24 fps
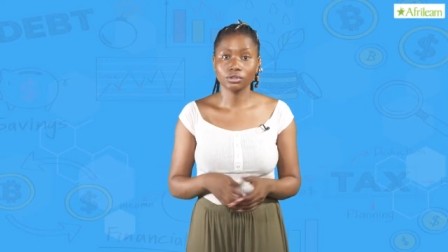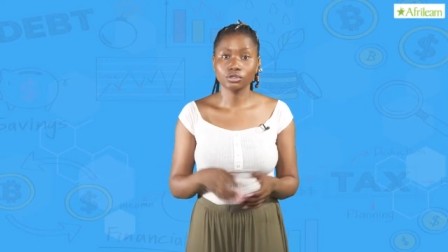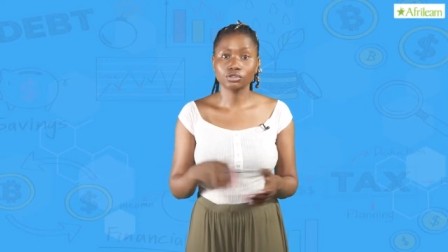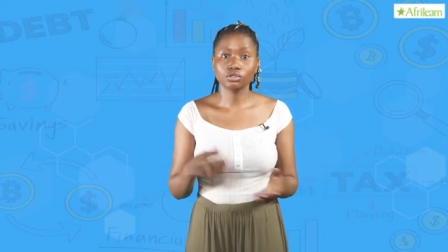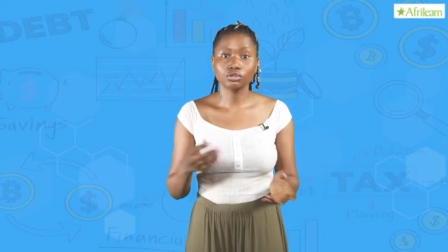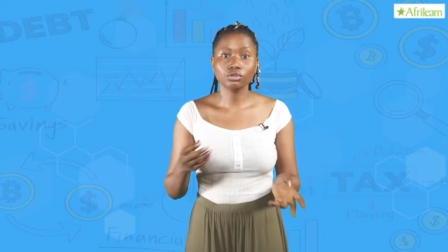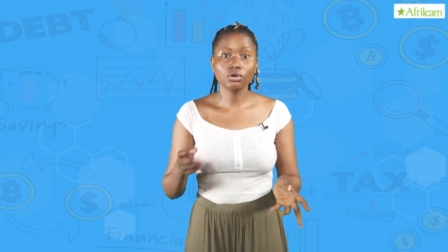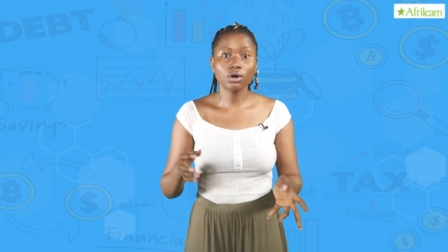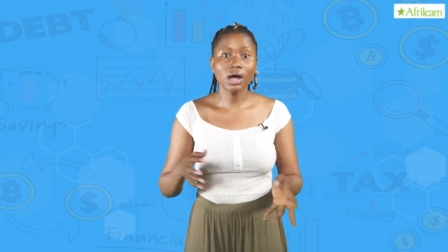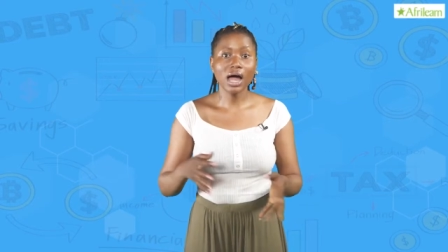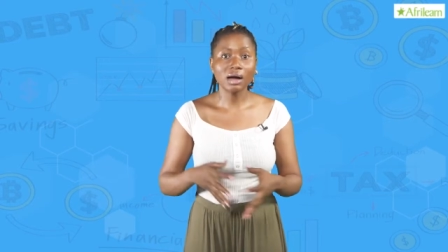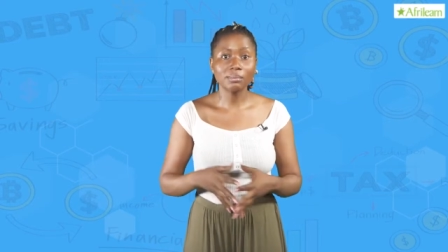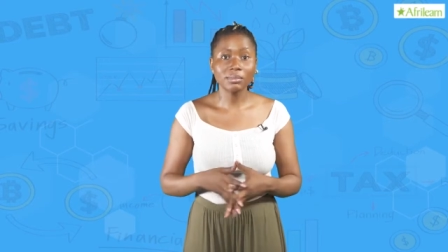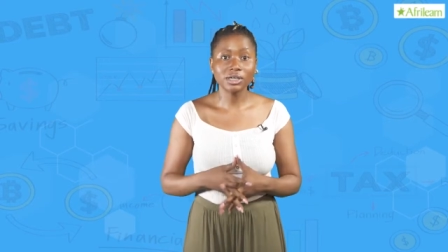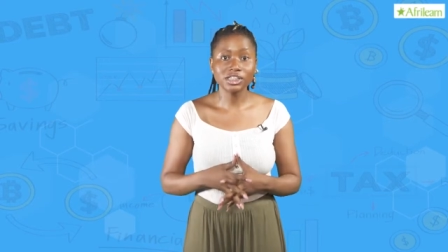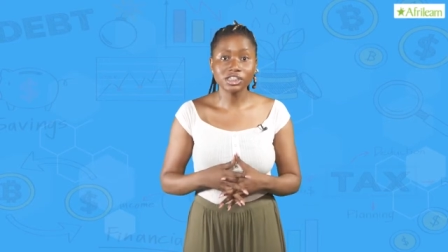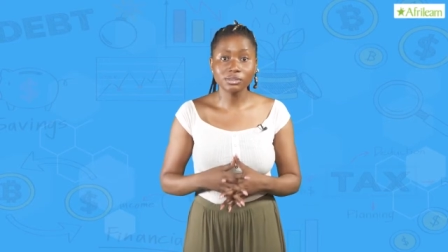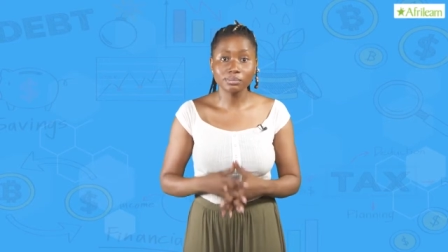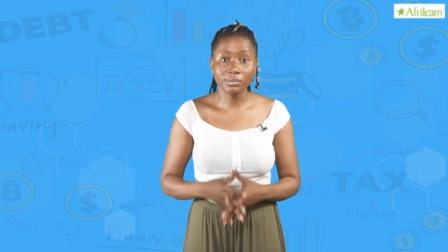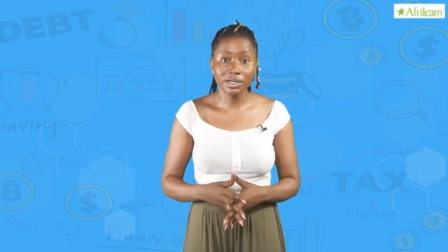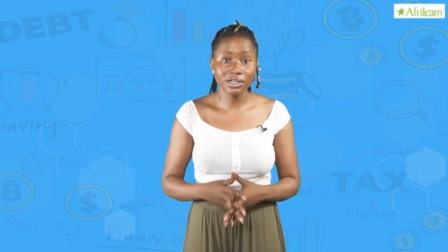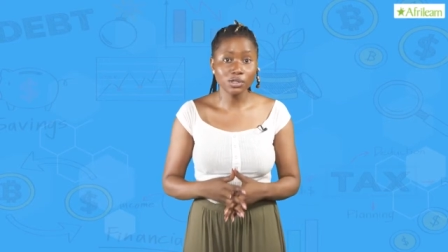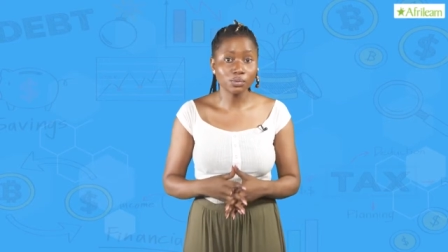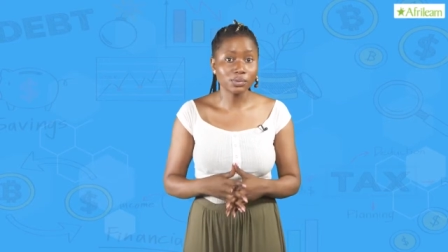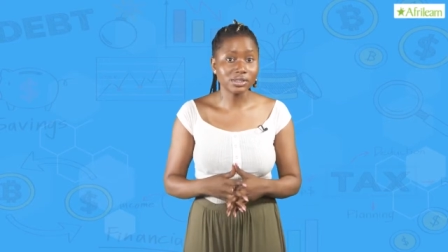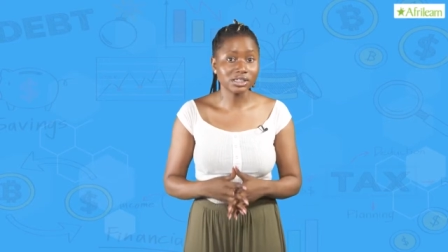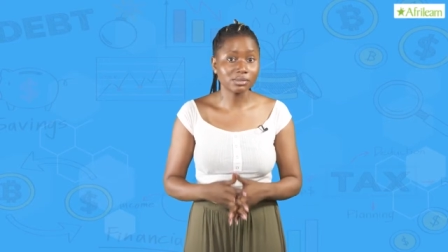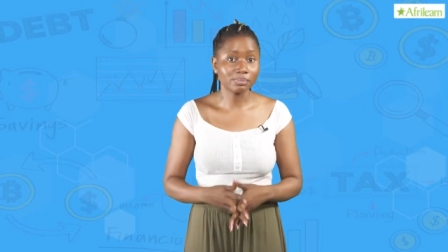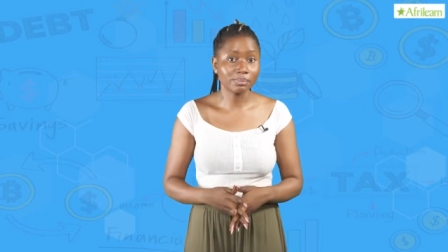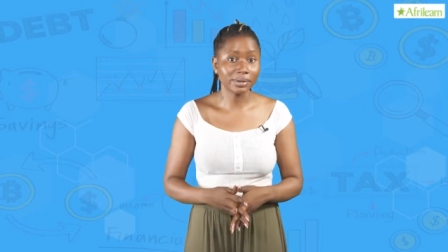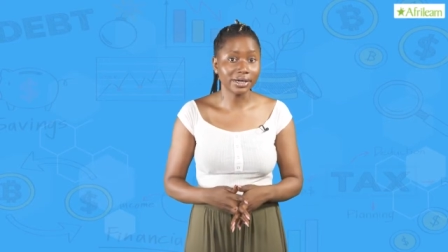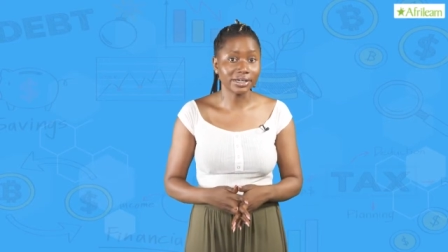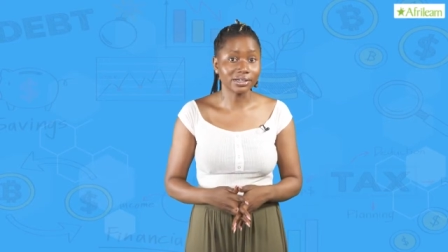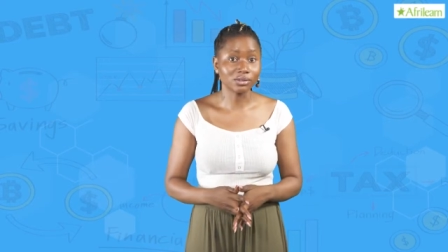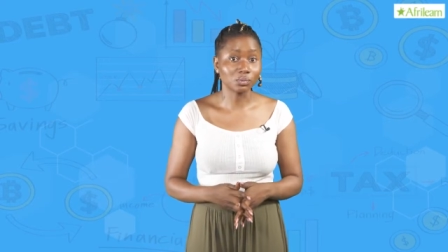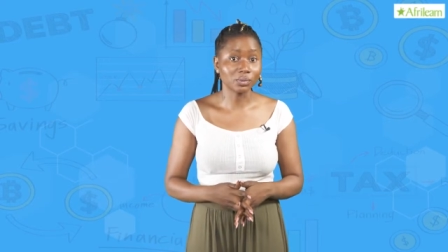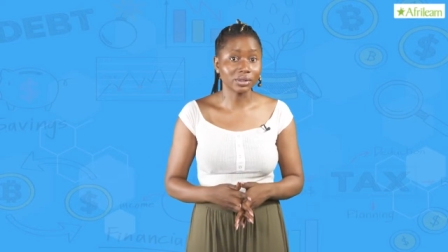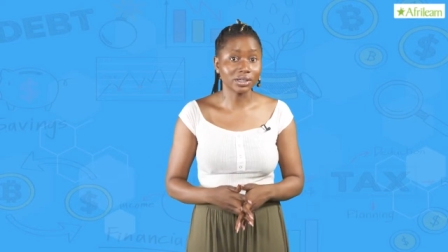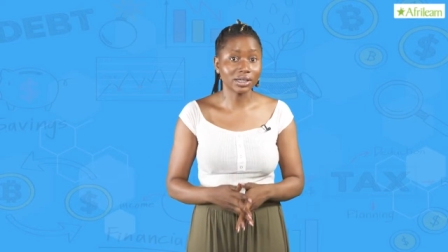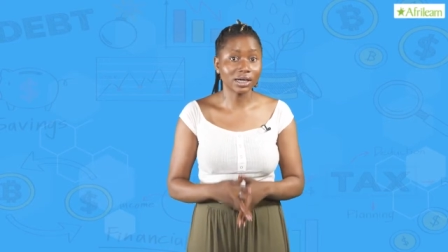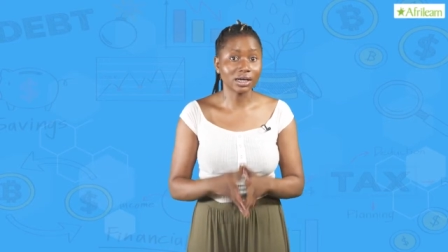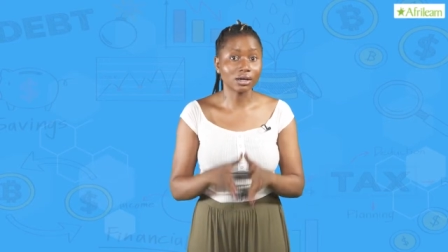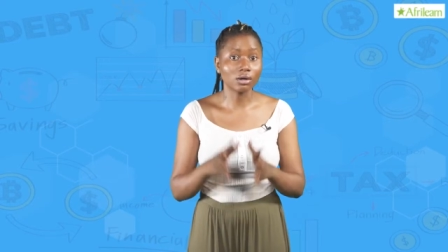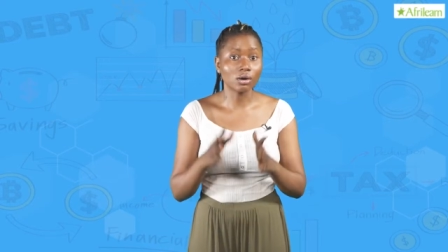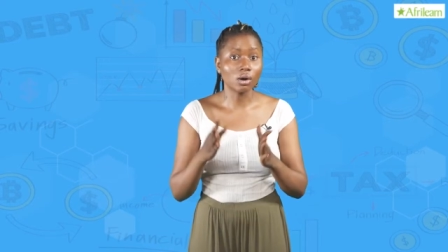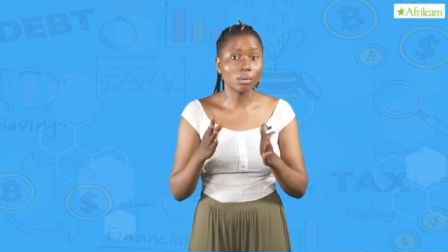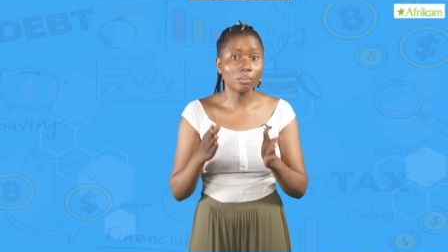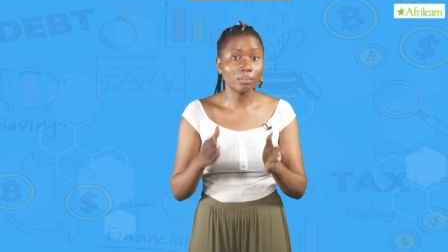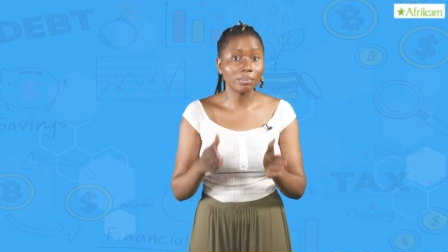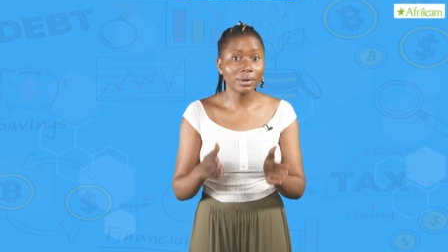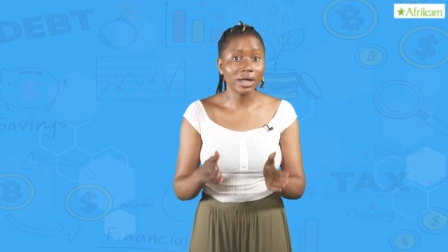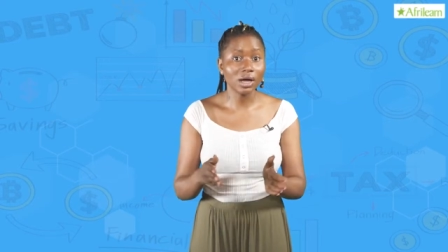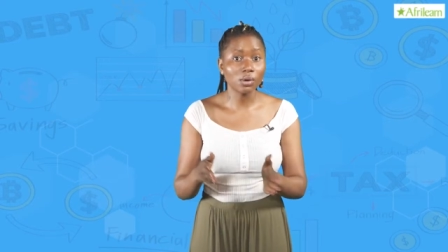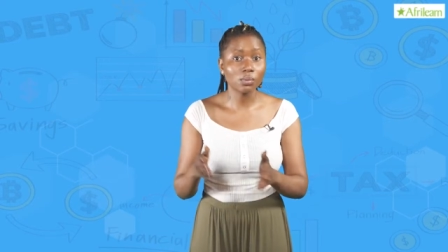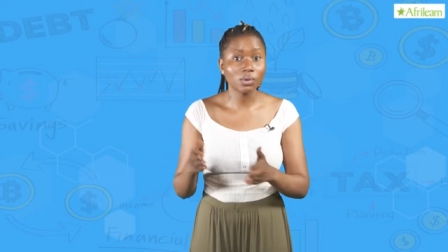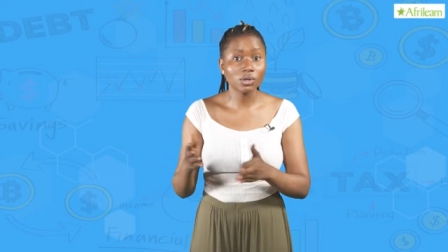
To know how much money we spend, we can compare